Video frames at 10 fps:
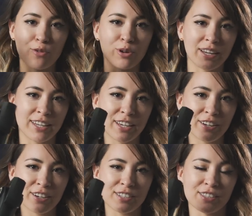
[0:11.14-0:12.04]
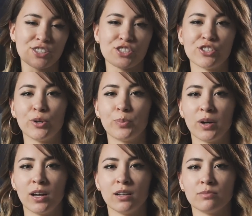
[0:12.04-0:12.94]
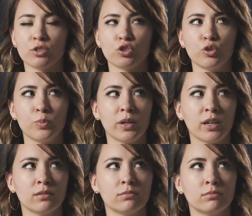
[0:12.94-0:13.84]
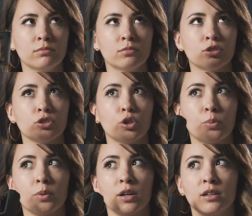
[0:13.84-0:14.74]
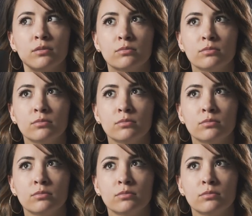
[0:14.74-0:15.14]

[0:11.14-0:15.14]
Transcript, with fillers: and right here is the Snoppa, Snoopa, Snoppa,